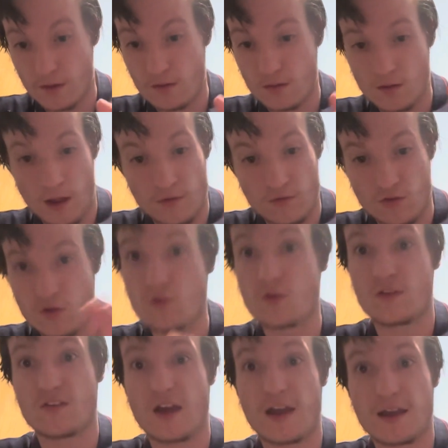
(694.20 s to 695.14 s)
As soon
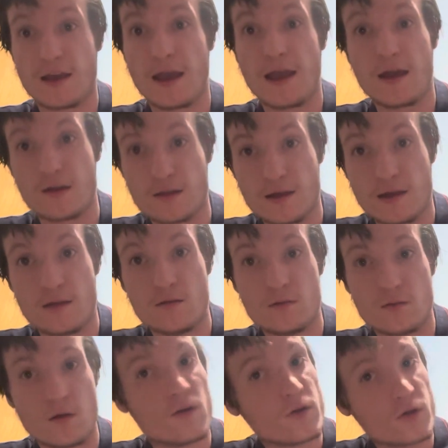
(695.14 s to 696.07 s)
as I can get
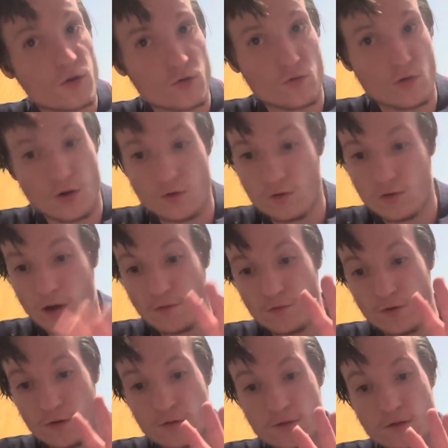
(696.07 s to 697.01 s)
a new chronograph
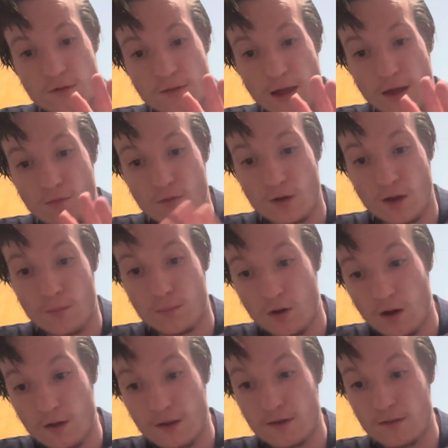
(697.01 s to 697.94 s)
onto that one,
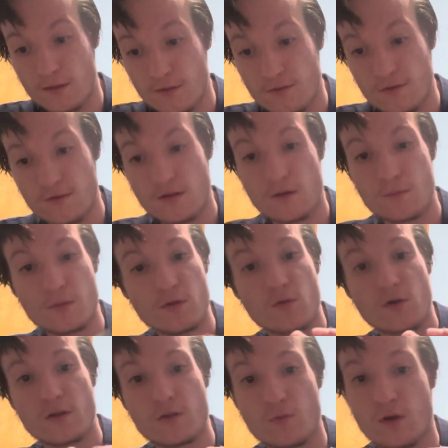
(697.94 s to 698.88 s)
this is going to be
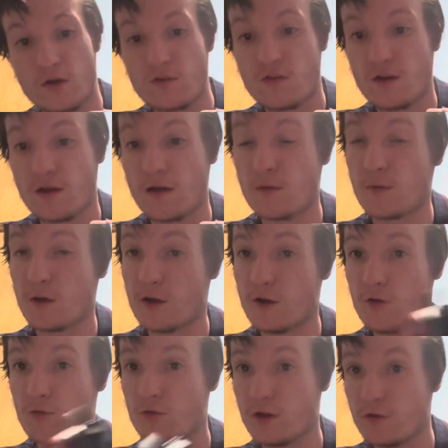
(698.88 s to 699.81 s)
one of the ones that I'm going
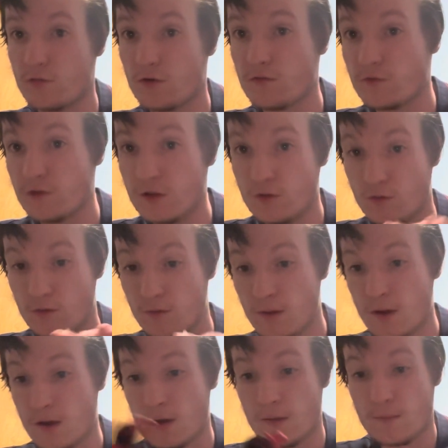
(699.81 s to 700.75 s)
to re-review,
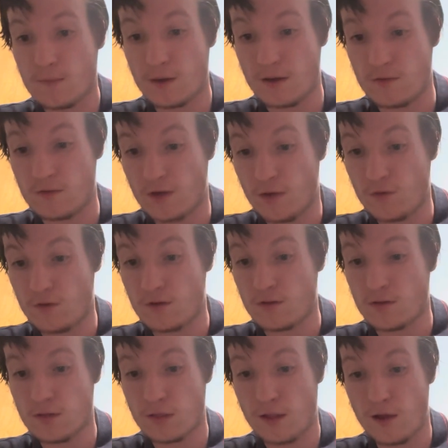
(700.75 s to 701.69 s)
because I
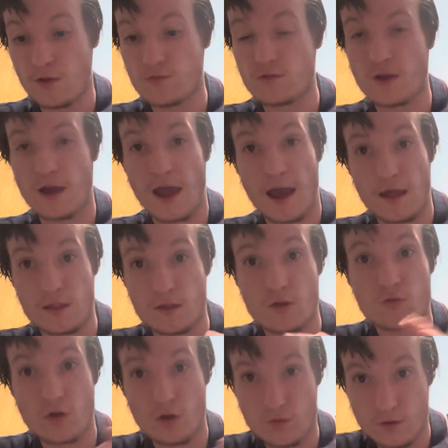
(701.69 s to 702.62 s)
would love to add the
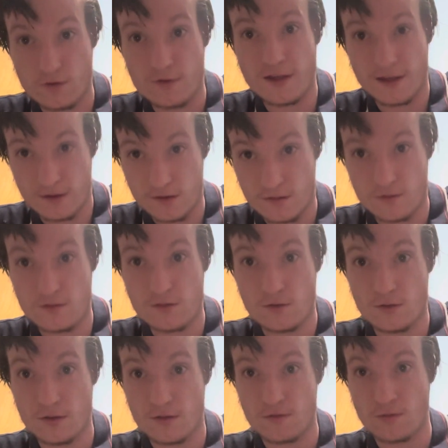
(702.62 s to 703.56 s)
chrono data to
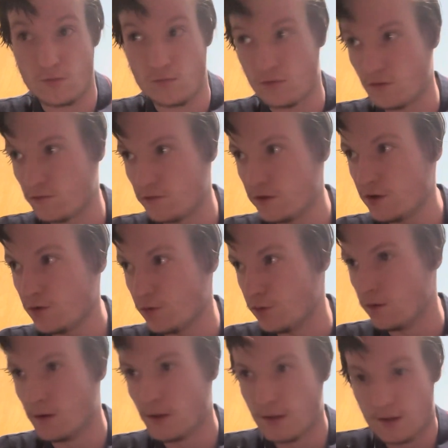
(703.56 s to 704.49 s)
this
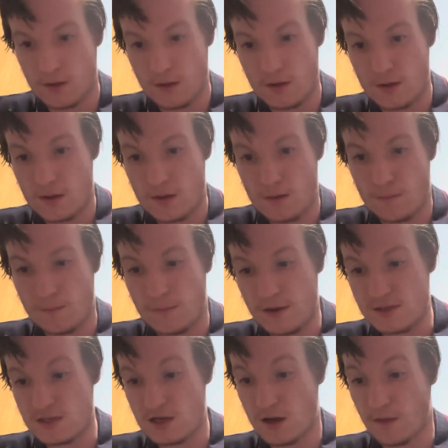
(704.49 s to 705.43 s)
review.
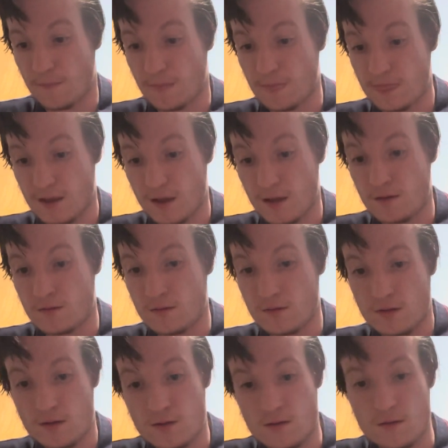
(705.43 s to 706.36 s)
But
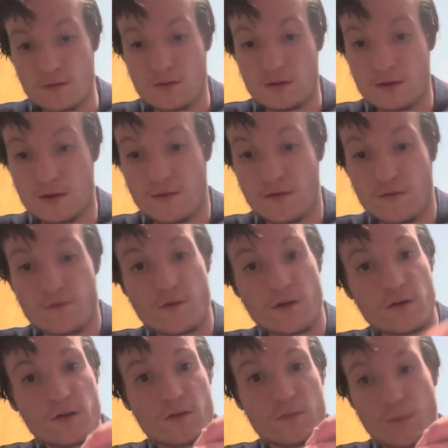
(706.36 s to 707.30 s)
it's a
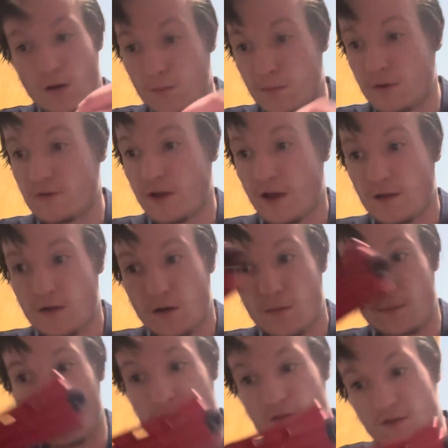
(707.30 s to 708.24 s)
very small projectile,
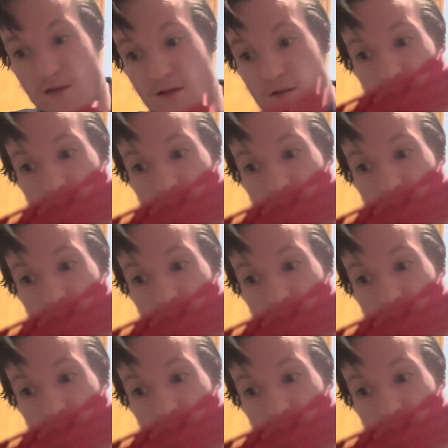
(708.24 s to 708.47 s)
but it seems